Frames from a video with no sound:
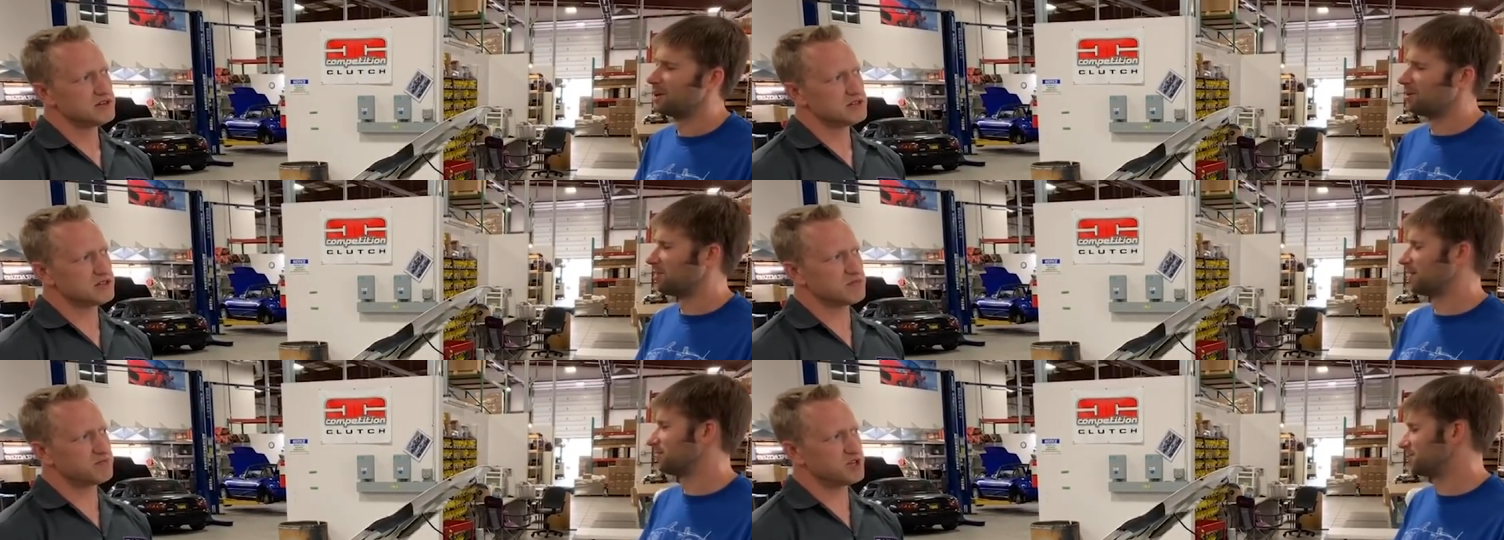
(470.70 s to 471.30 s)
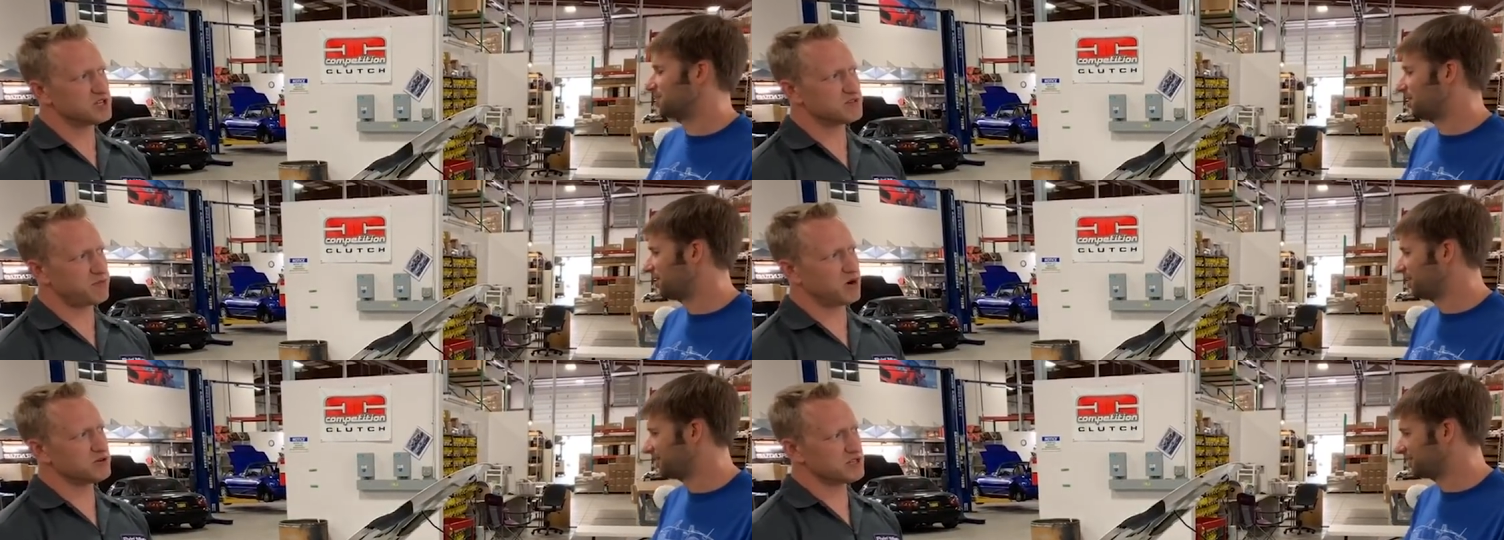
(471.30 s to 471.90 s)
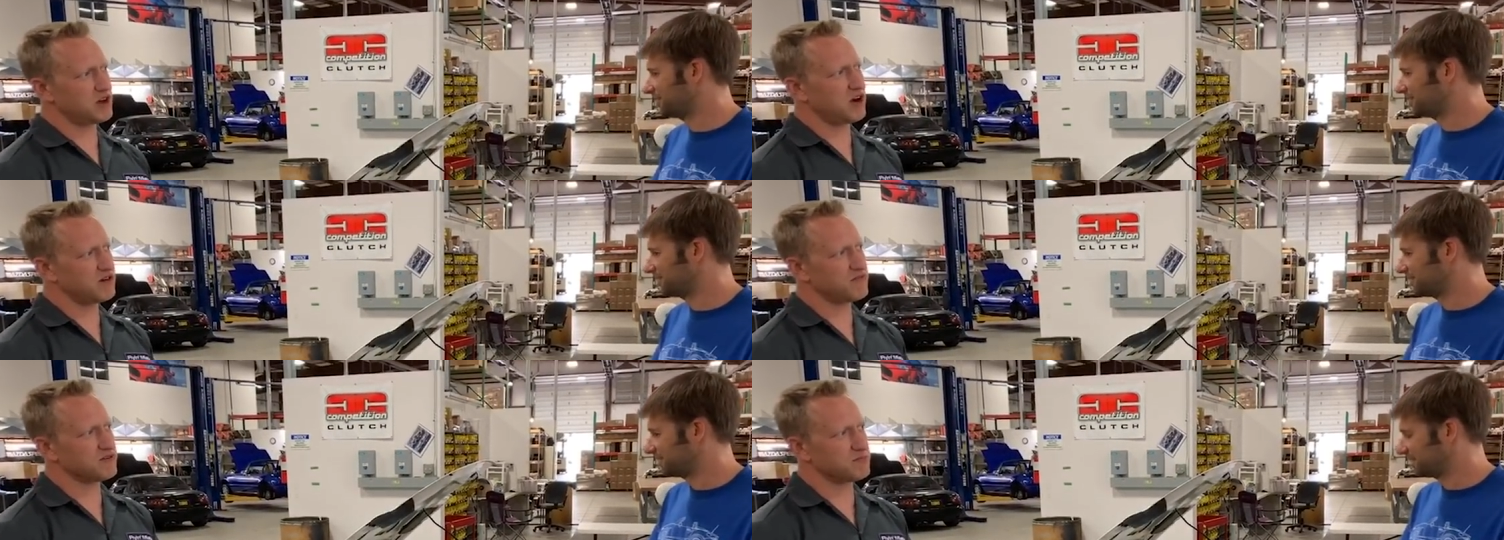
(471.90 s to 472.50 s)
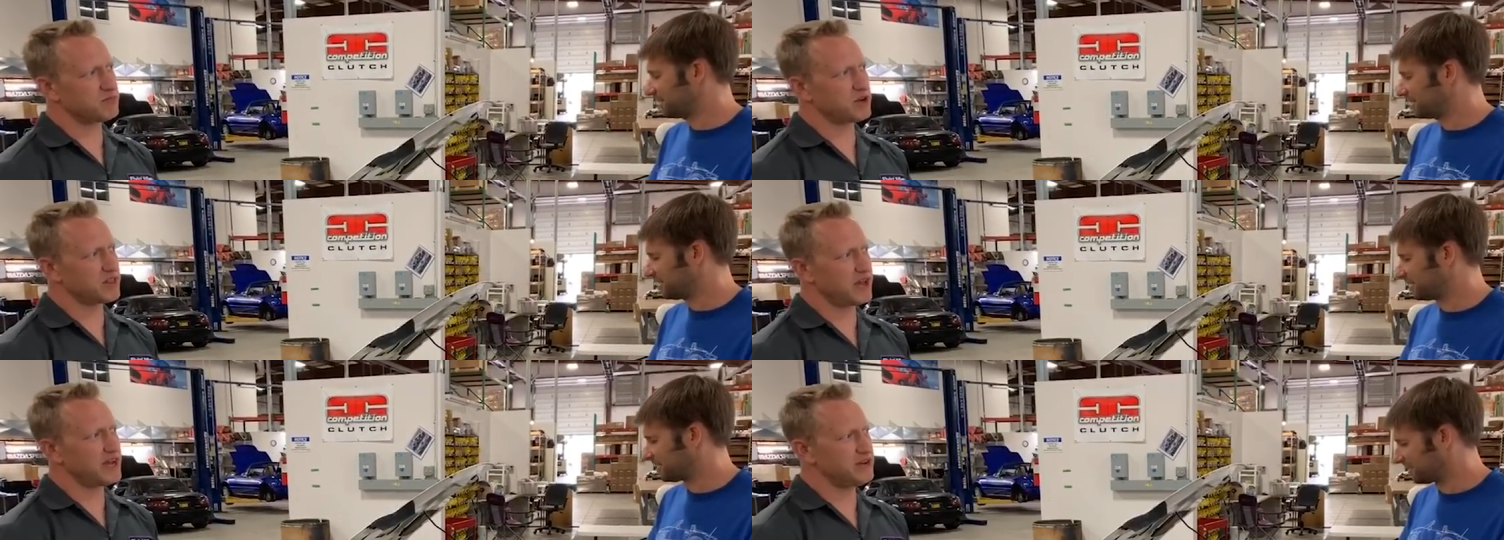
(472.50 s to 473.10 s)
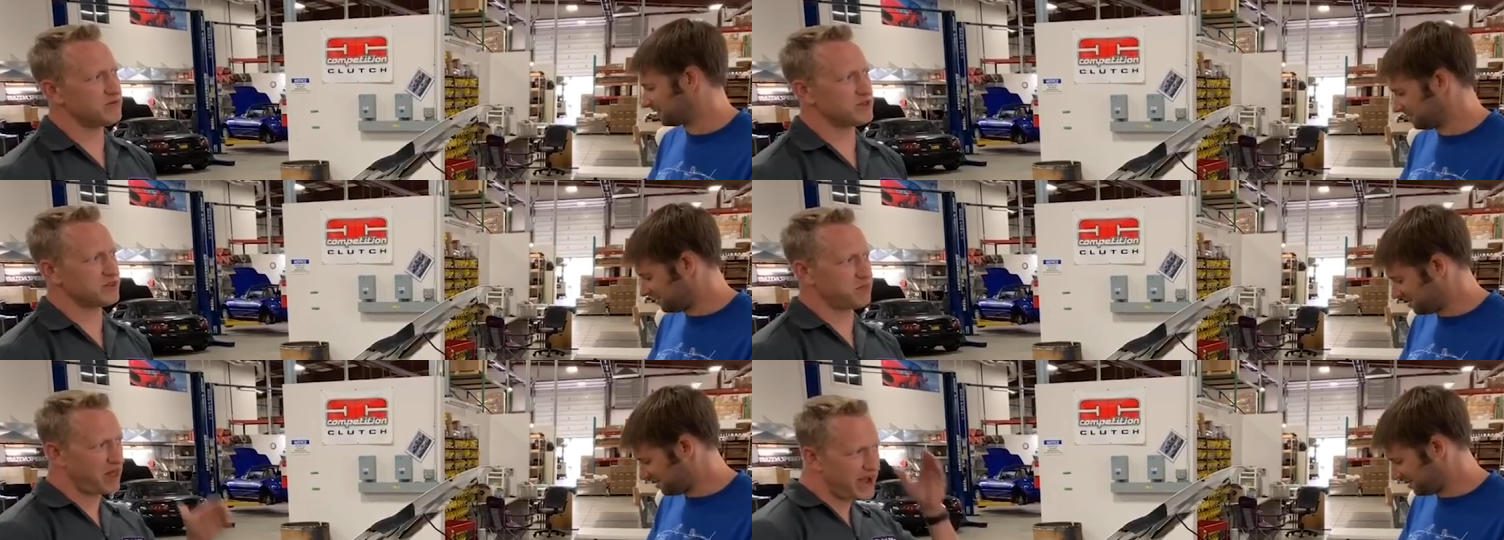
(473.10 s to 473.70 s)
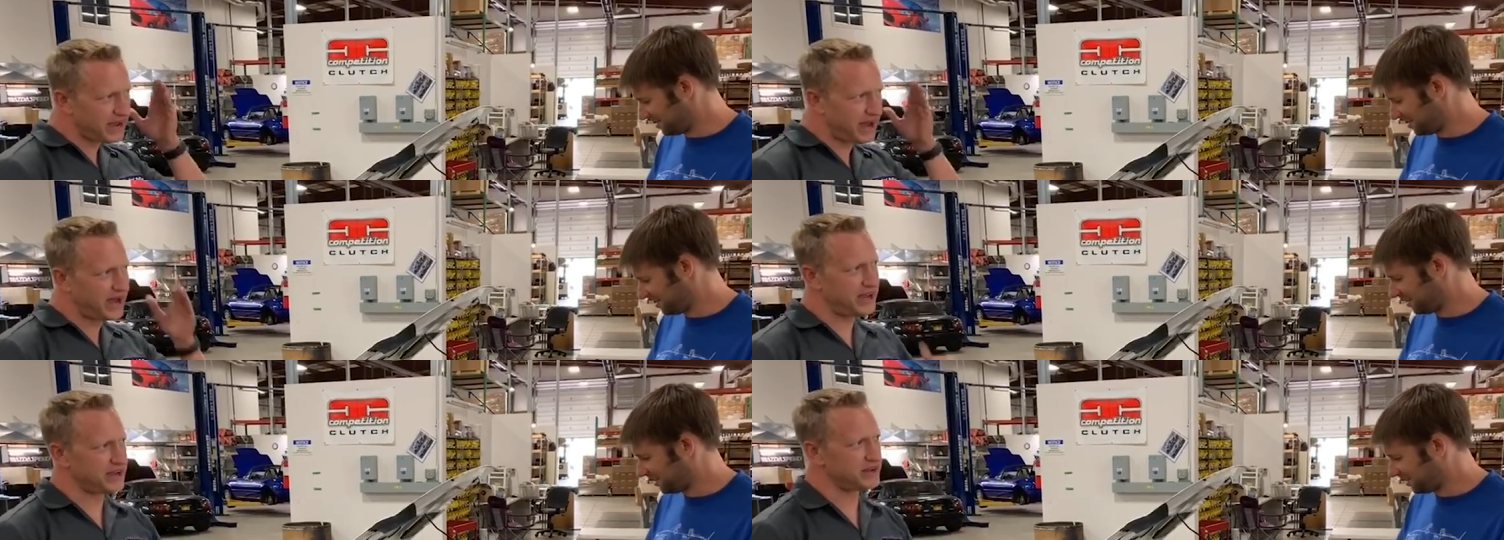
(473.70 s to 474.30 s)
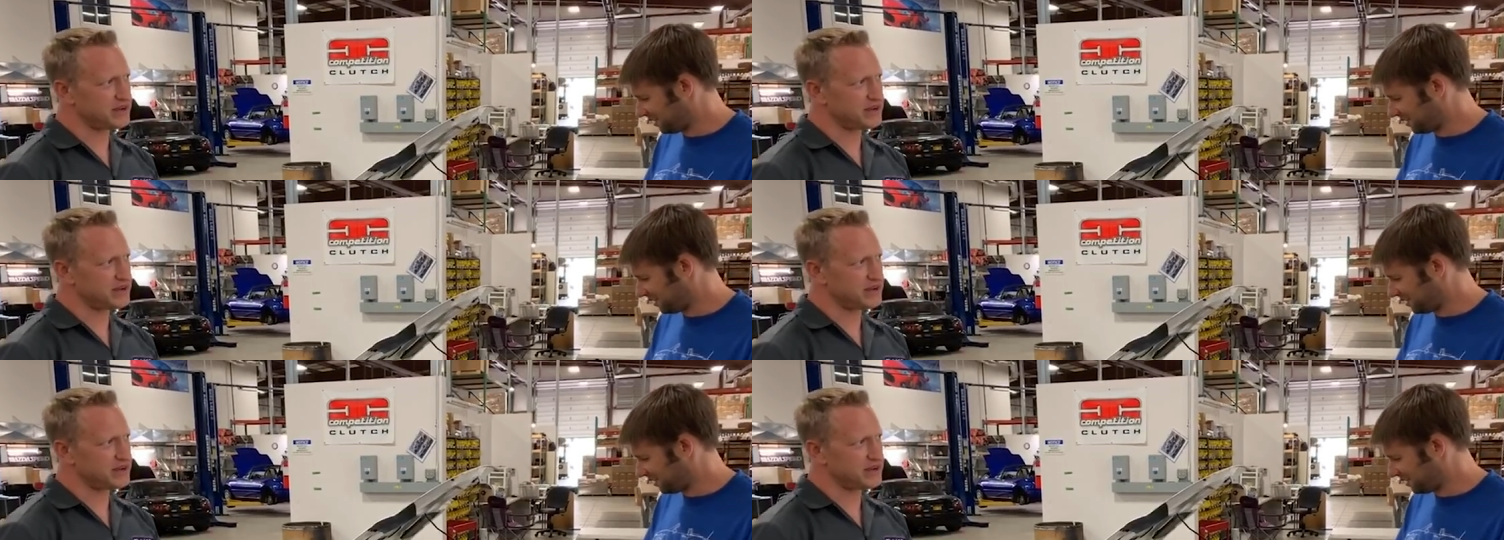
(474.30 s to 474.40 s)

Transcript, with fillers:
Speaker 1: Oh wow, the, the, the dog. spokes dog for Bud Light with the black eye.